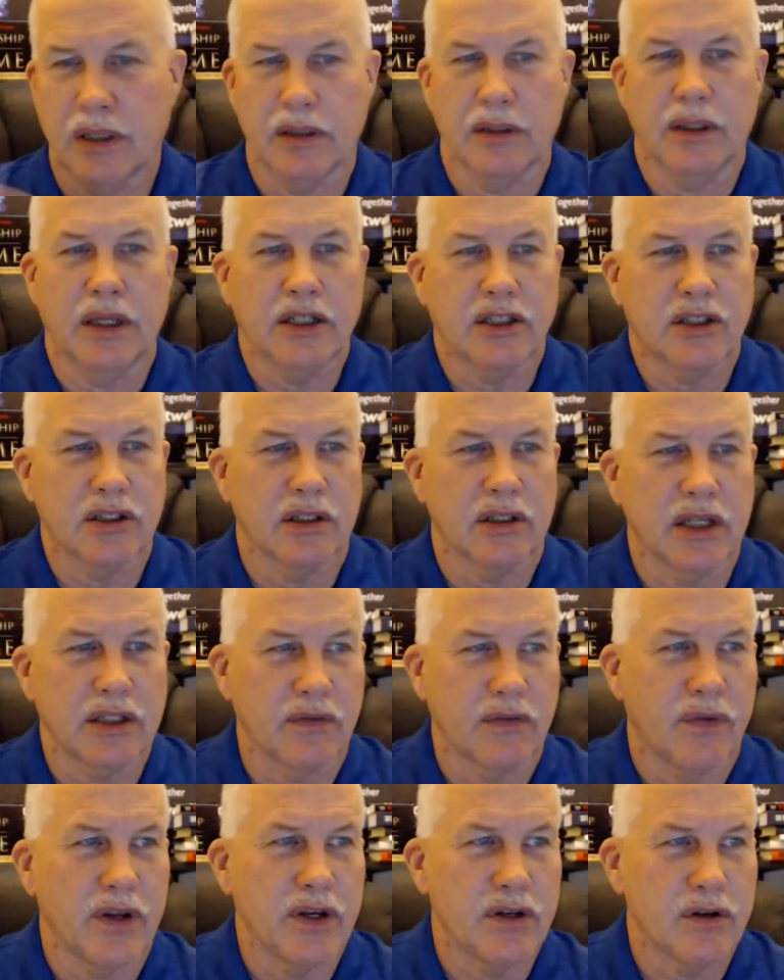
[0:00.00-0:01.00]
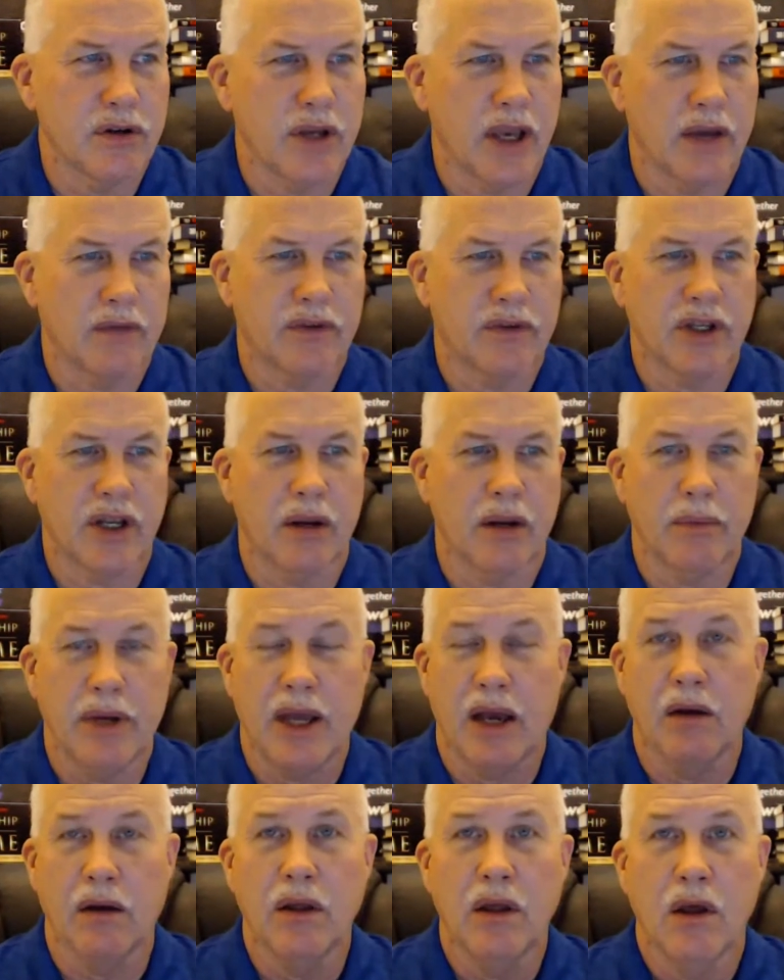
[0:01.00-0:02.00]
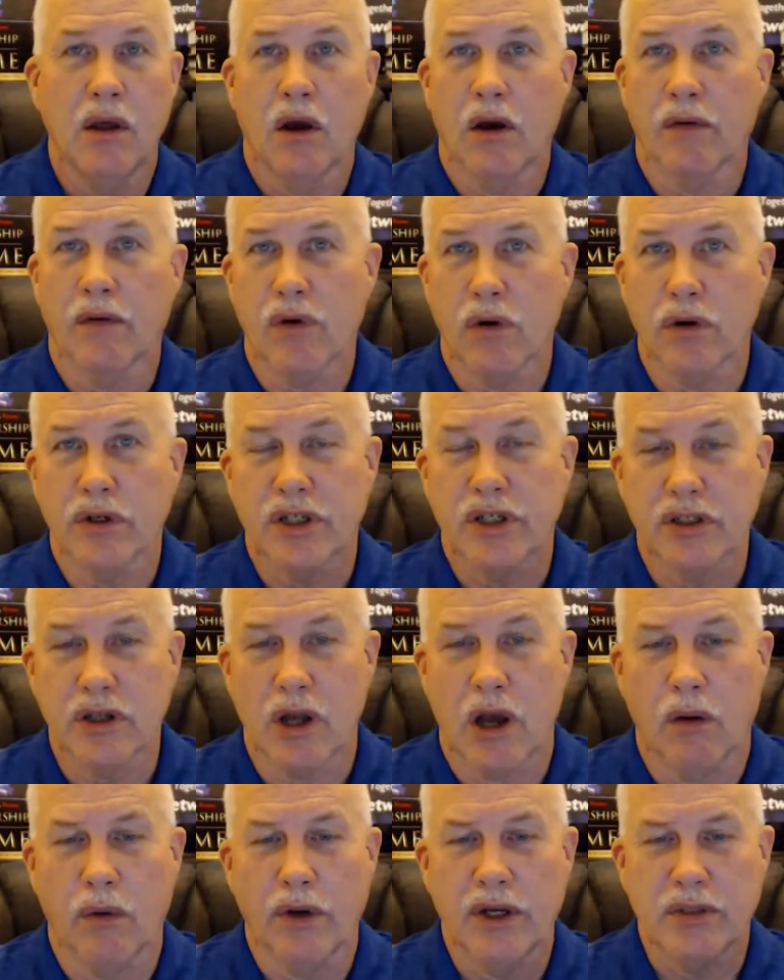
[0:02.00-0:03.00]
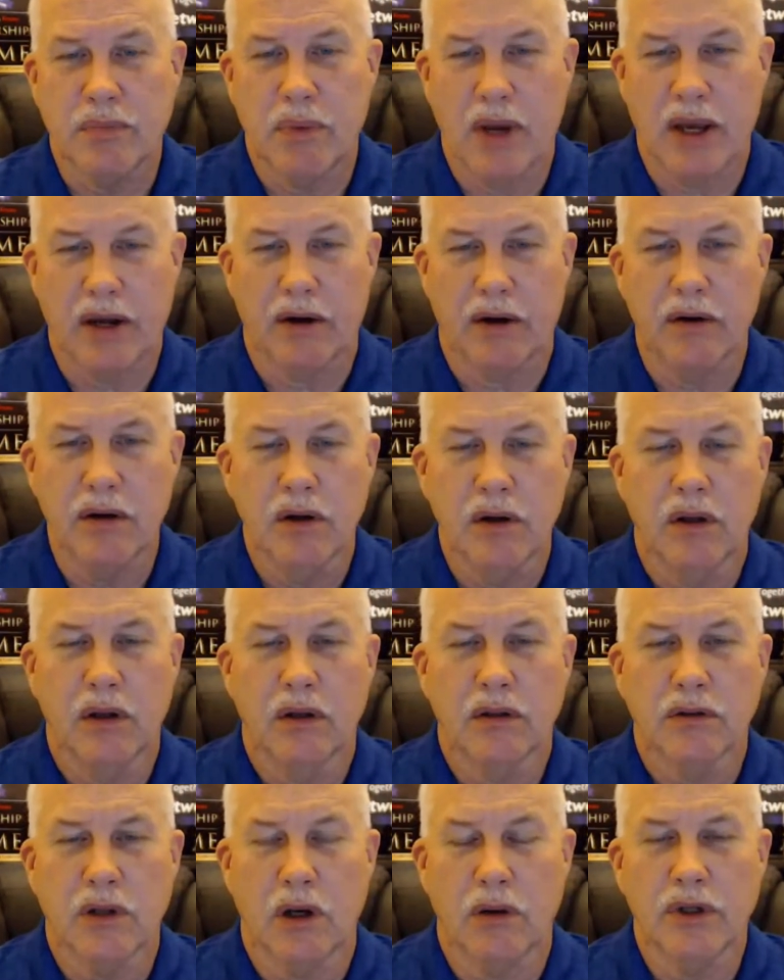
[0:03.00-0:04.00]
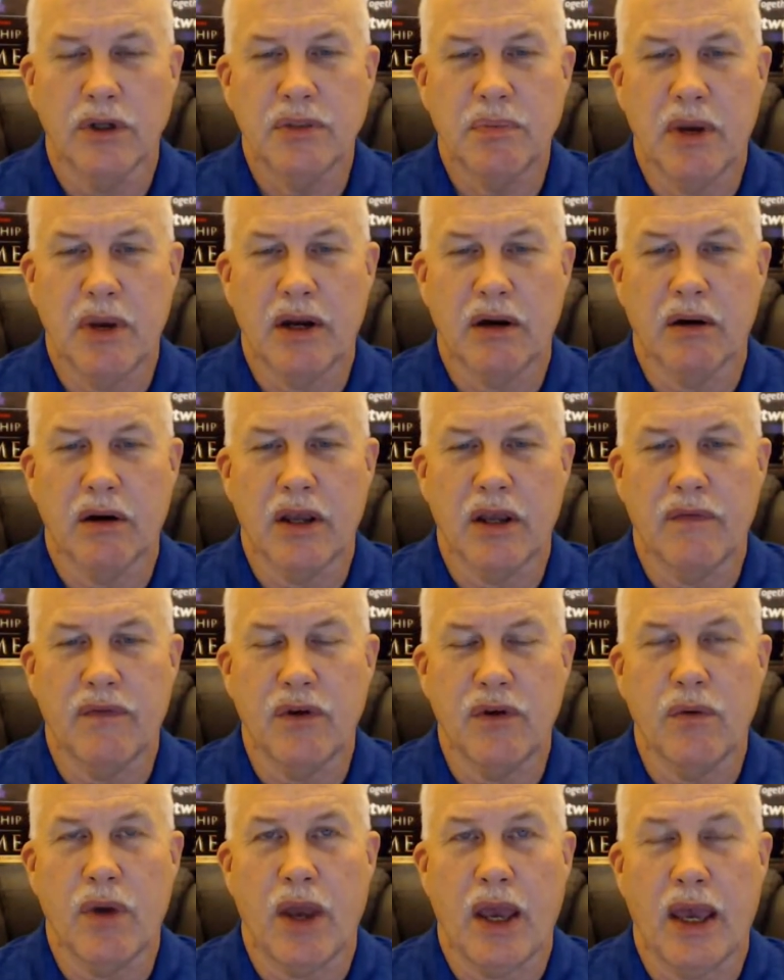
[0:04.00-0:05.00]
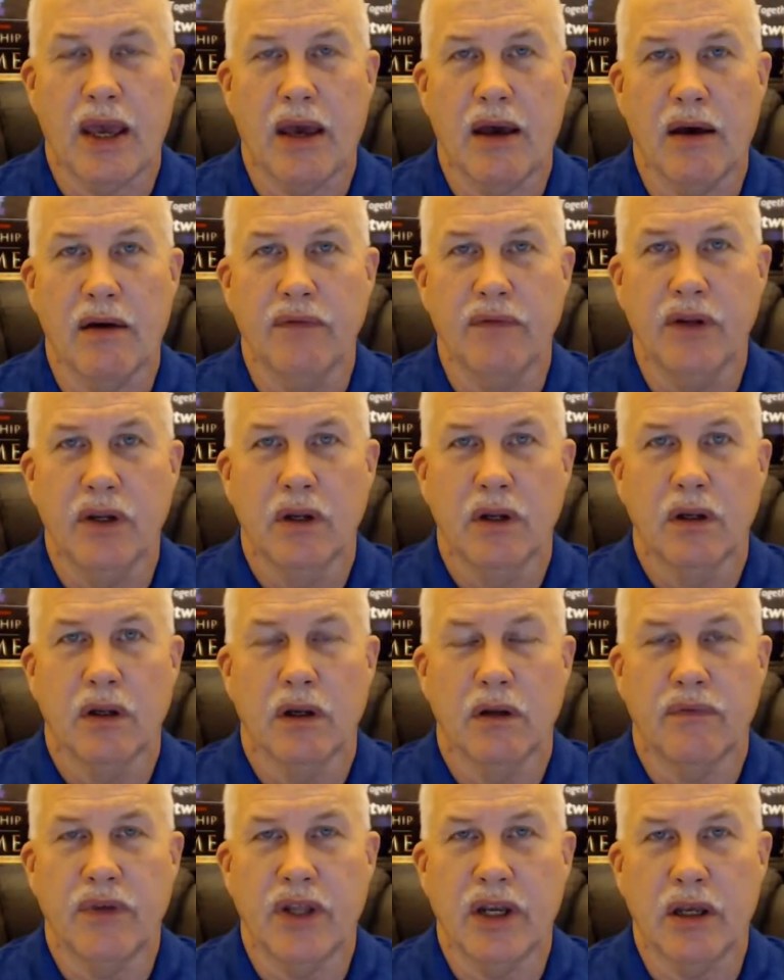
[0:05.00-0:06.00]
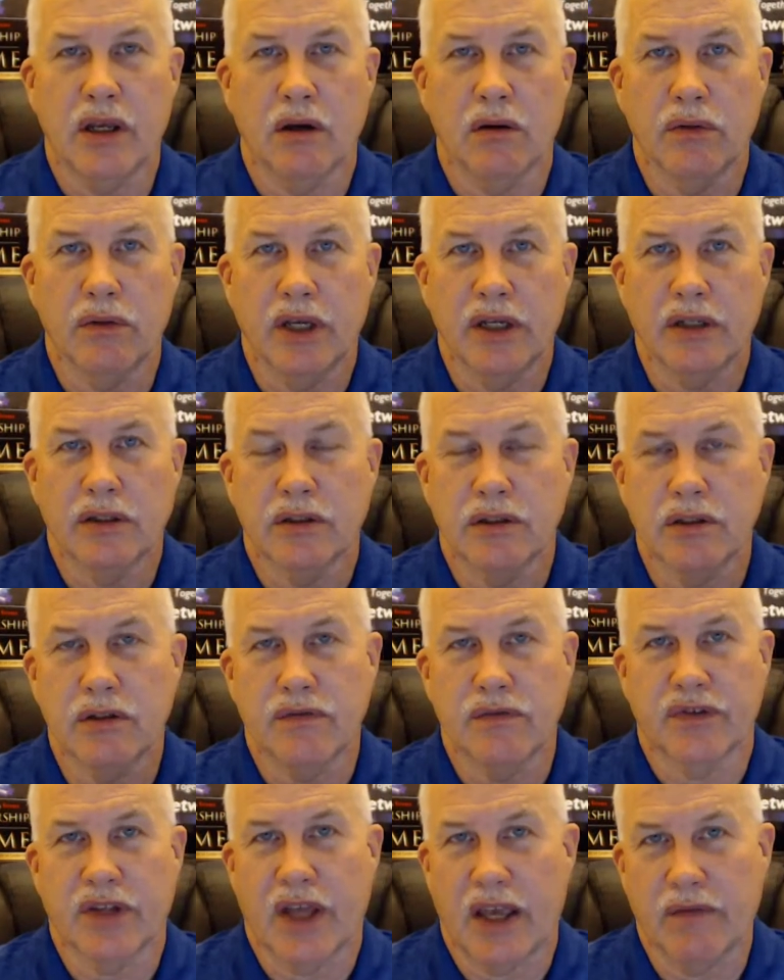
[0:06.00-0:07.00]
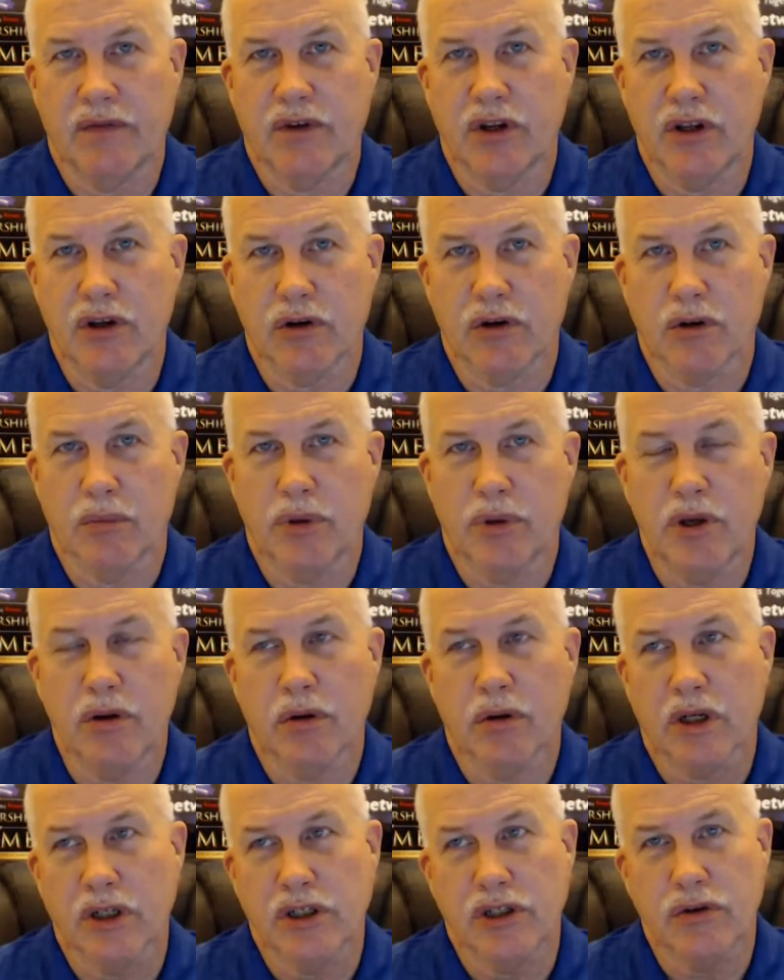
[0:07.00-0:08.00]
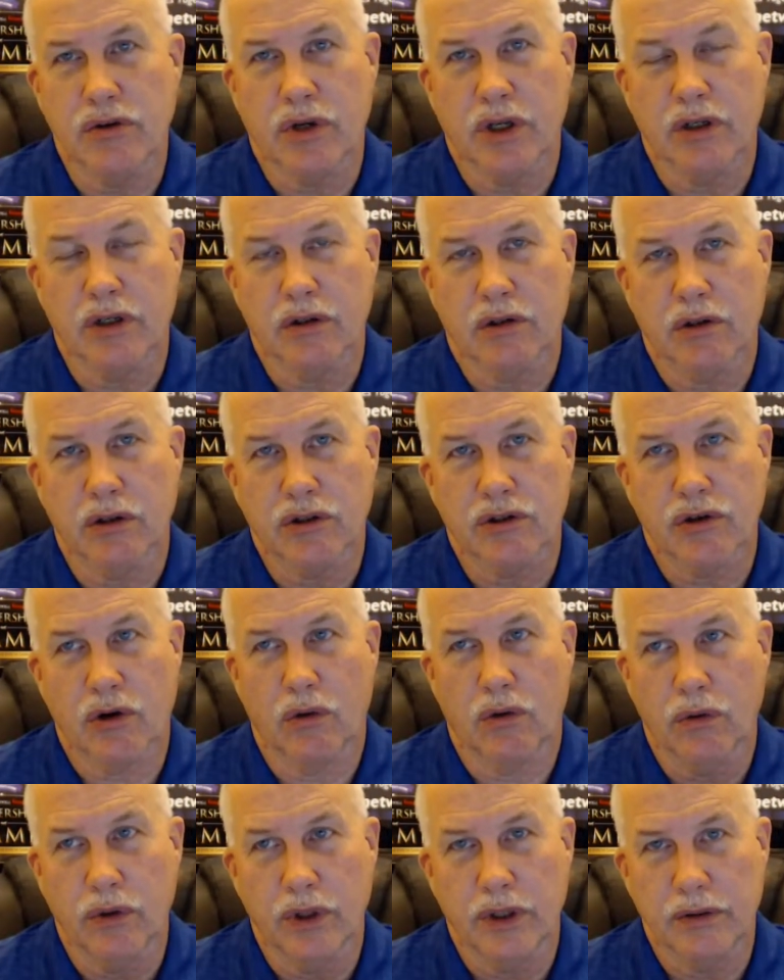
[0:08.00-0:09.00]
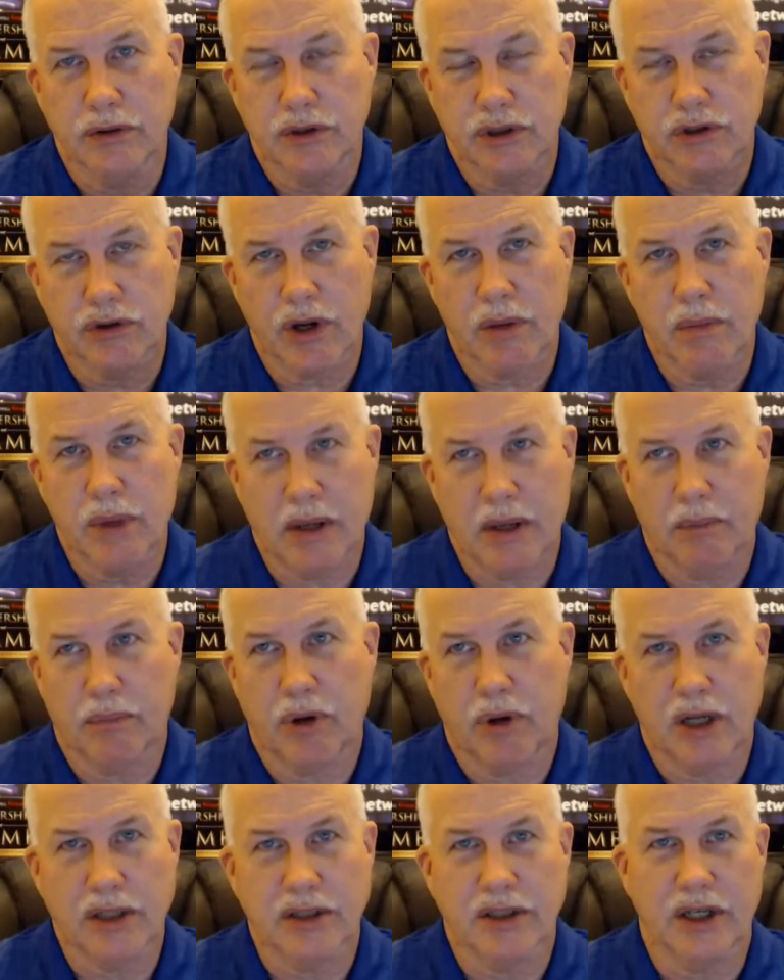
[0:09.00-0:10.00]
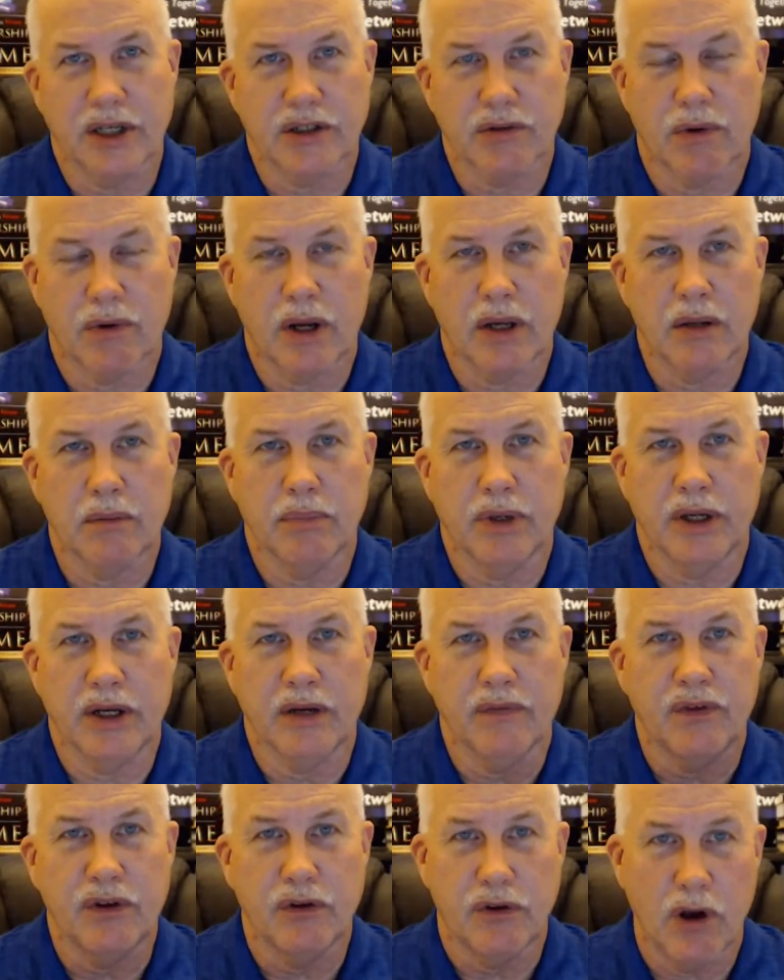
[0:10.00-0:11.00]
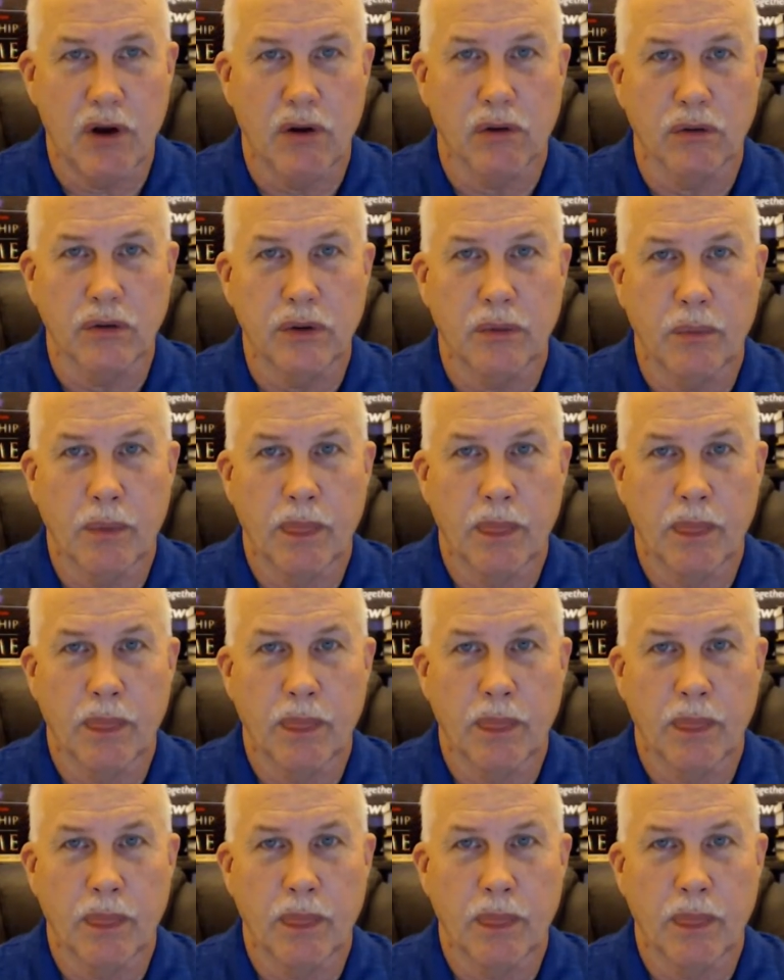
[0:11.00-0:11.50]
a feature you have to set up. Now, of course, it's always better. It's always better if you have a video that you've saved to your computer, because you can control the streaming process, right? But if you don't,